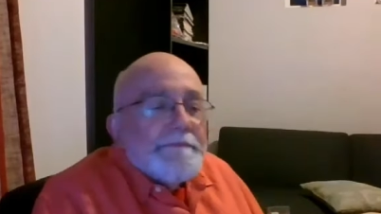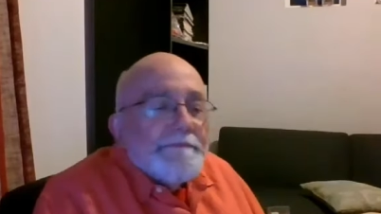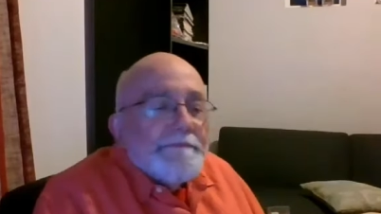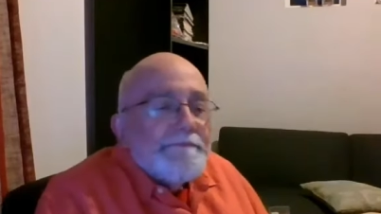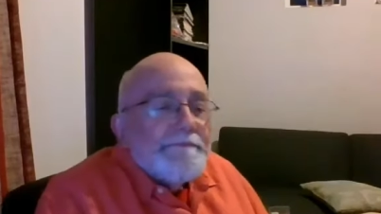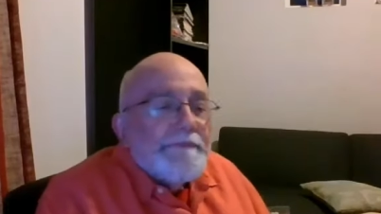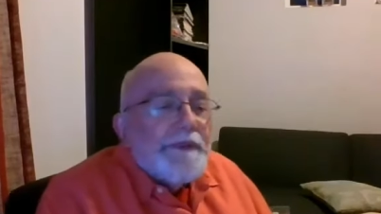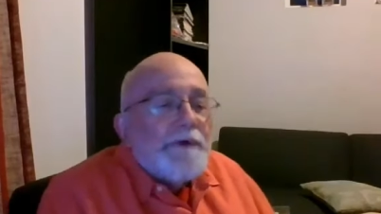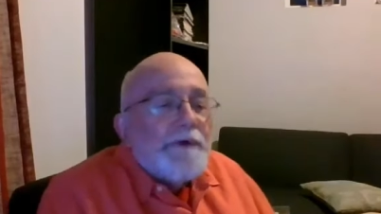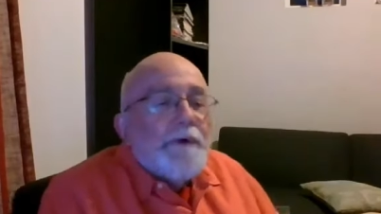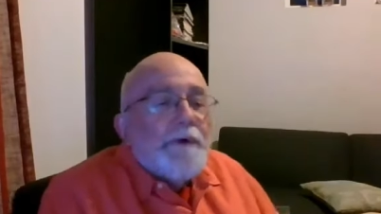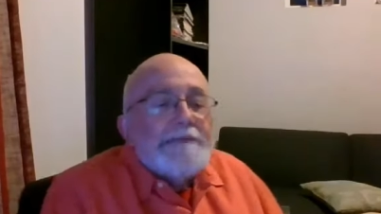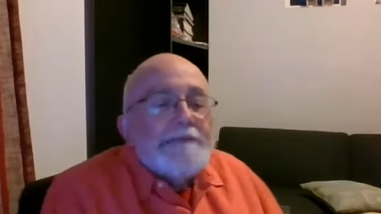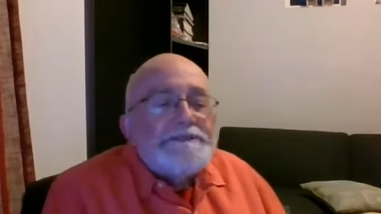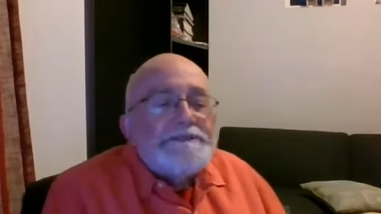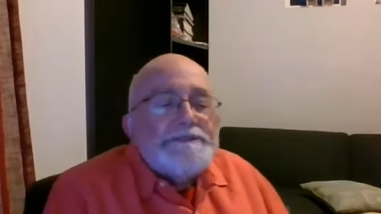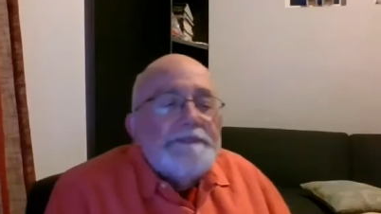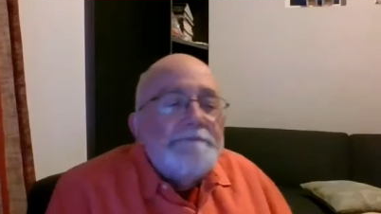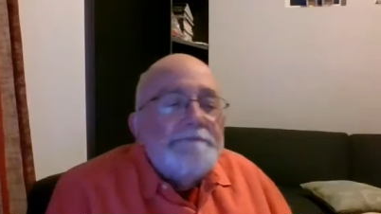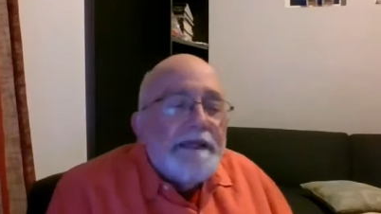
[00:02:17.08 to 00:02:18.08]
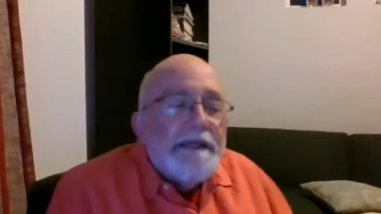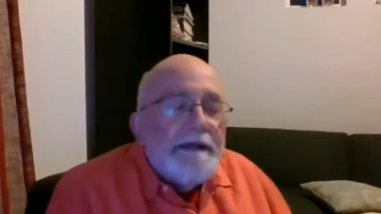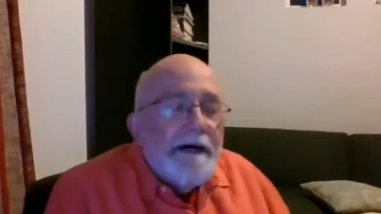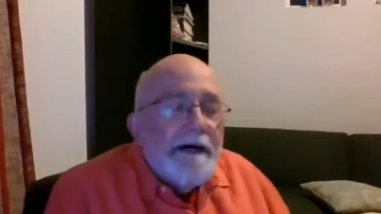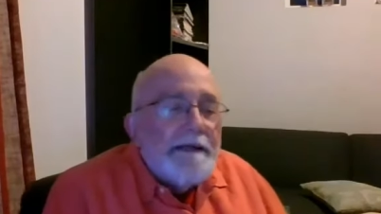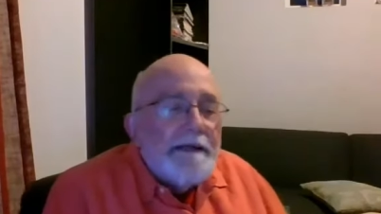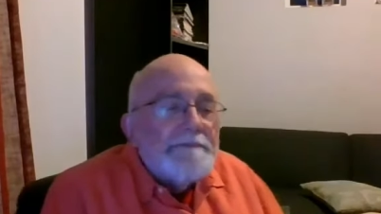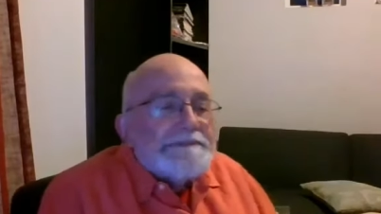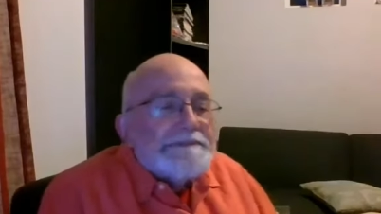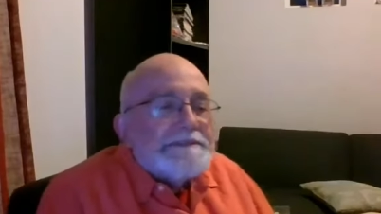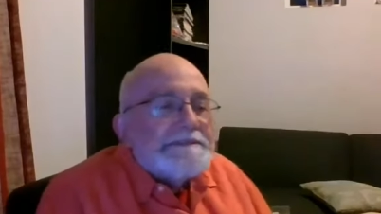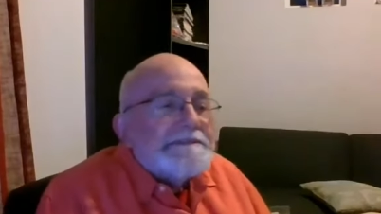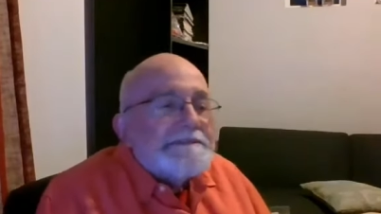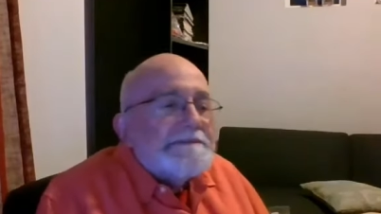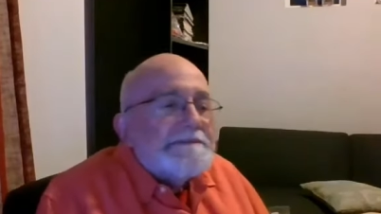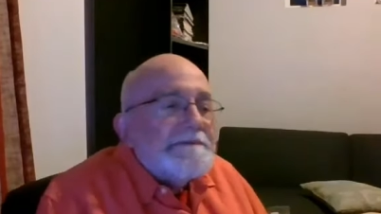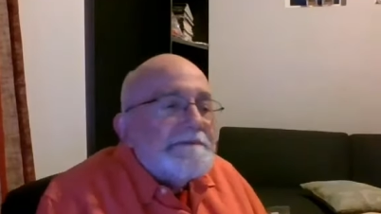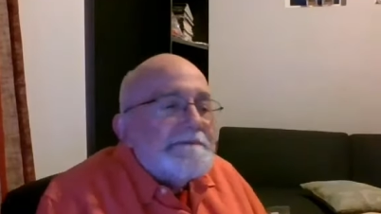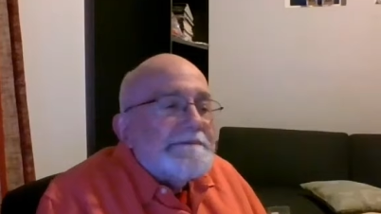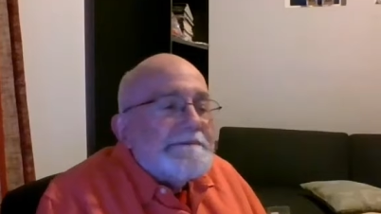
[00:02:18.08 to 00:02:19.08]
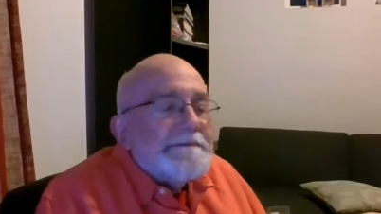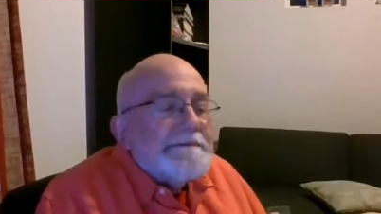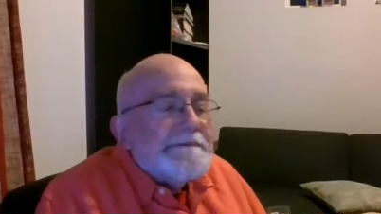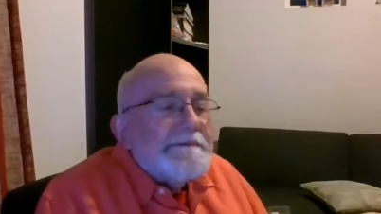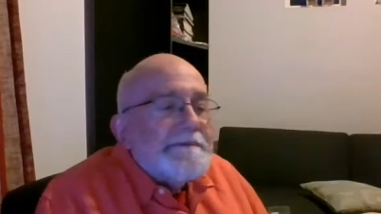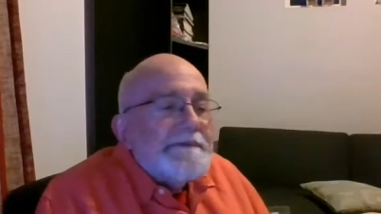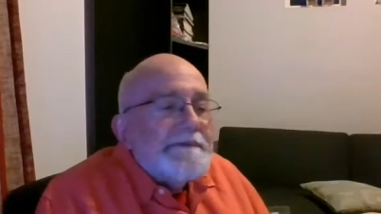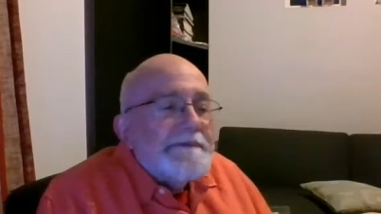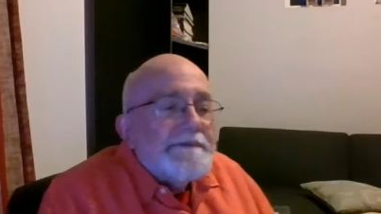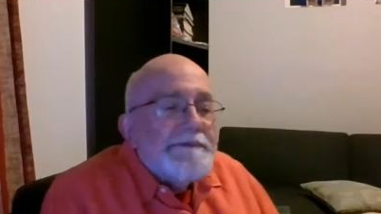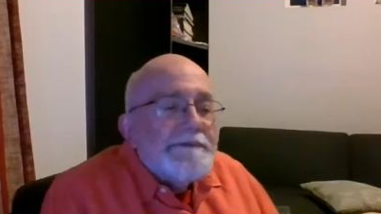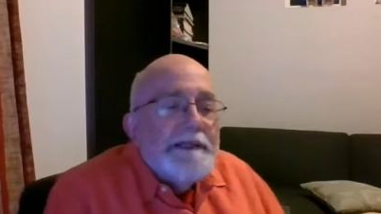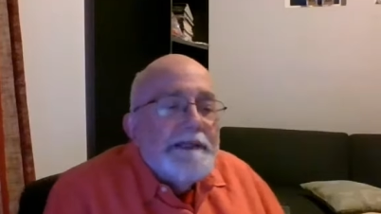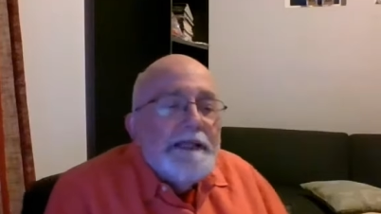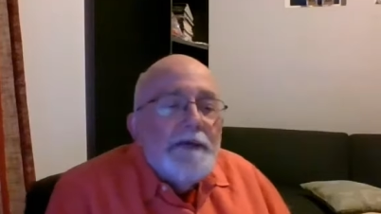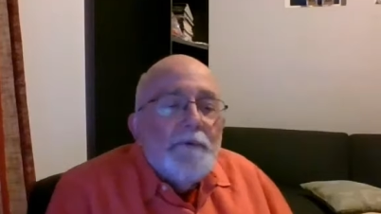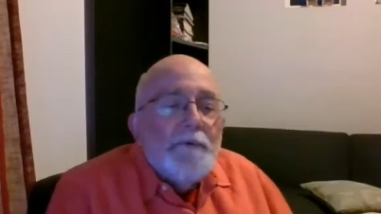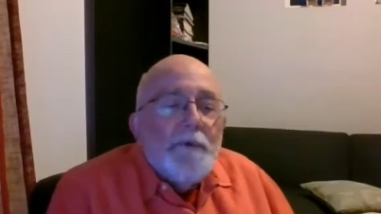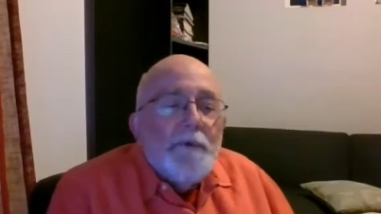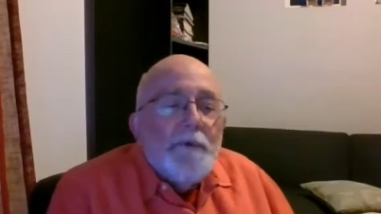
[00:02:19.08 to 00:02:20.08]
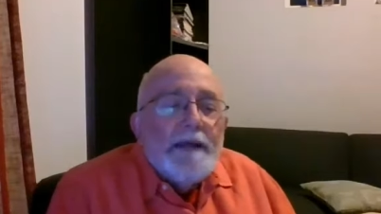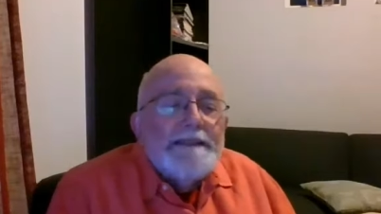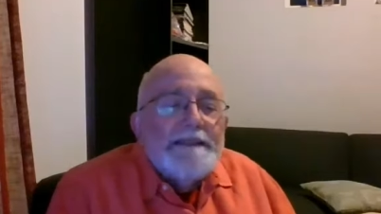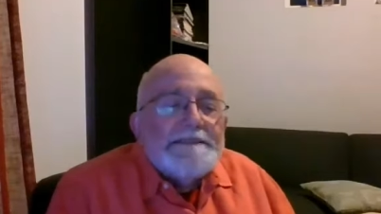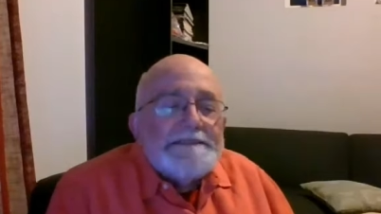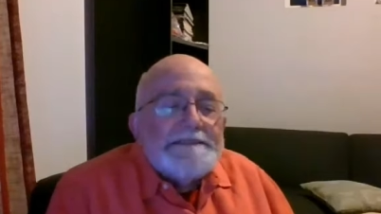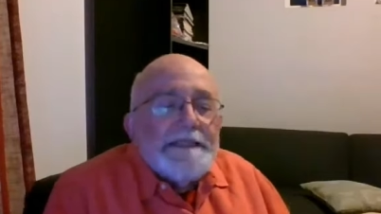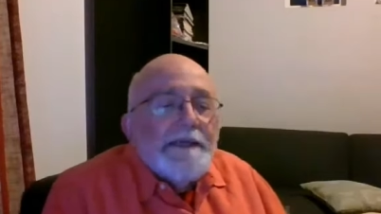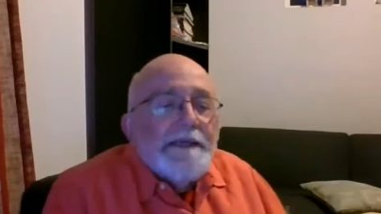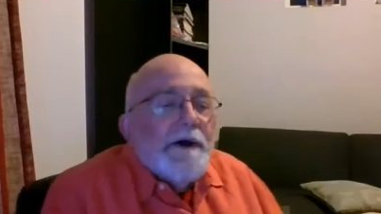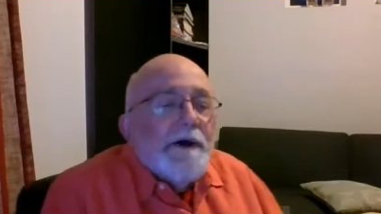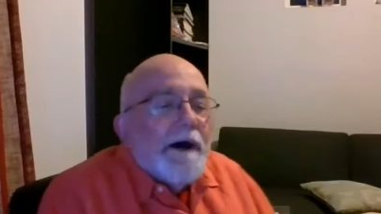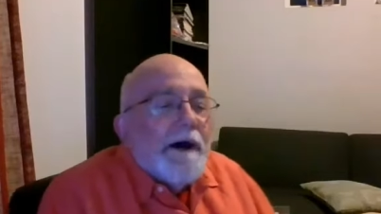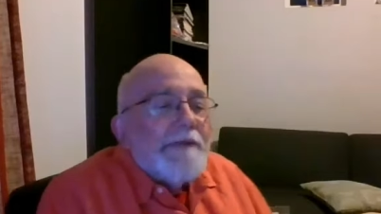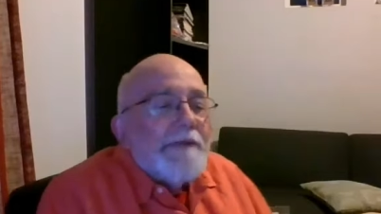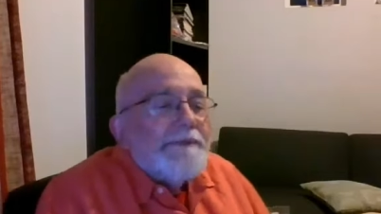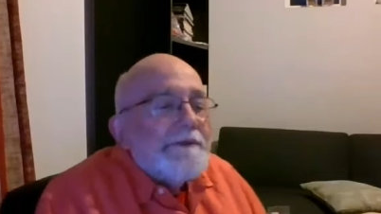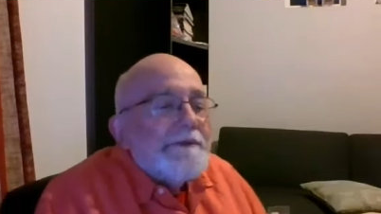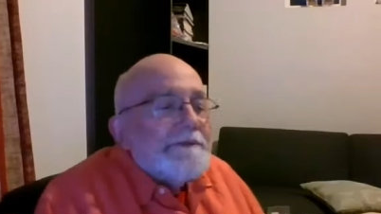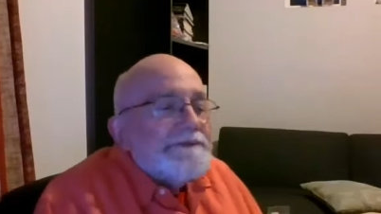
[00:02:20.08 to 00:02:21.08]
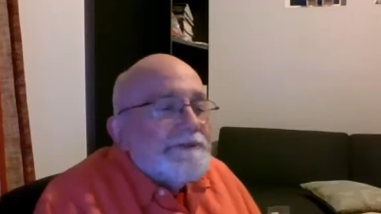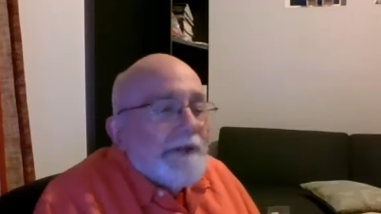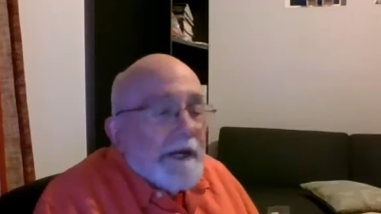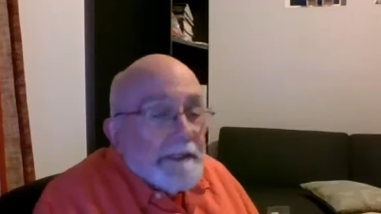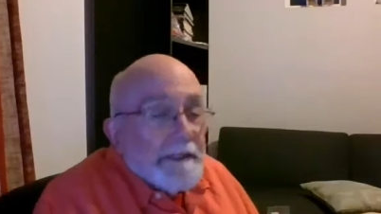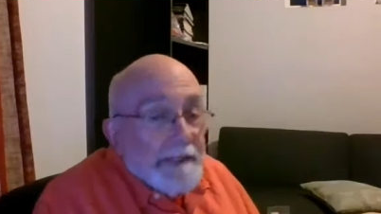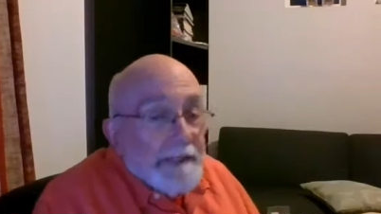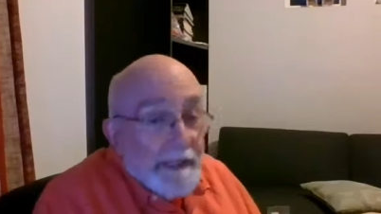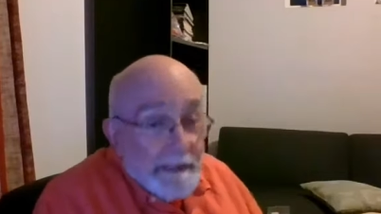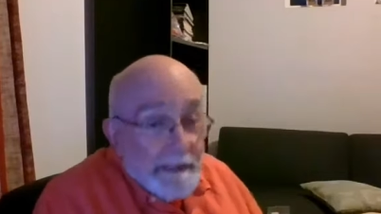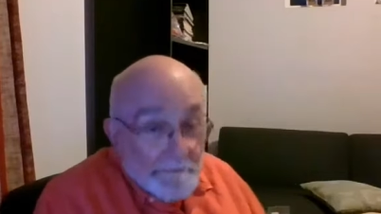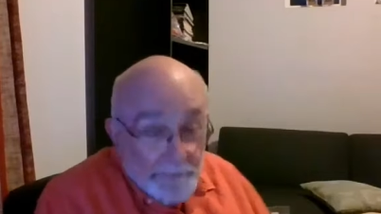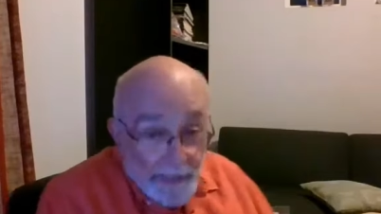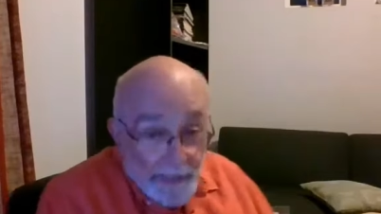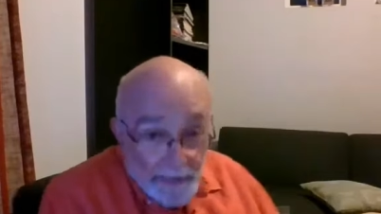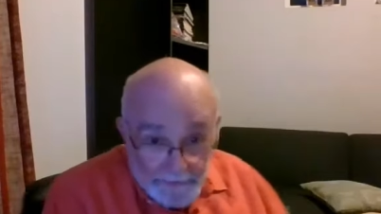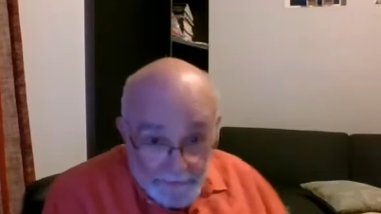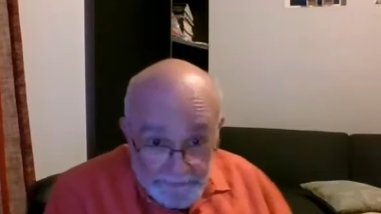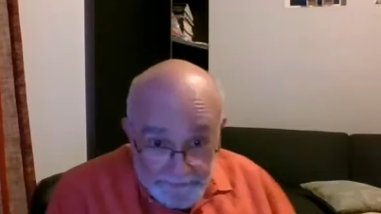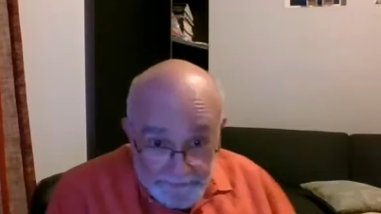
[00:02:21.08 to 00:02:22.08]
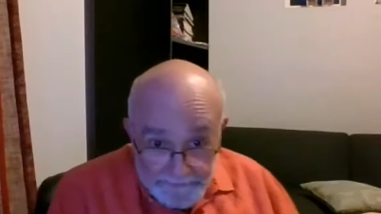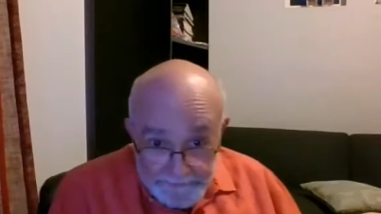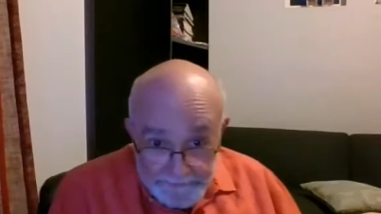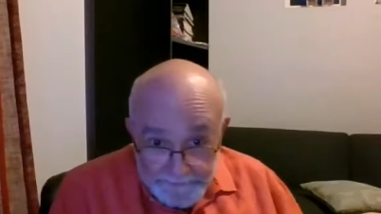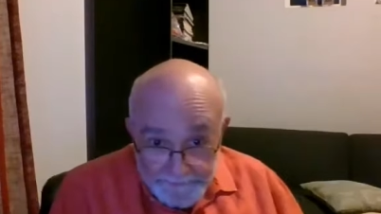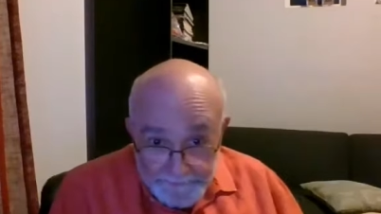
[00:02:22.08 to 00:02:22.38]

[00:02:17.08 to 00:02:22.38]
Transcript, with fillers: the question becomes really, what is the author talking about?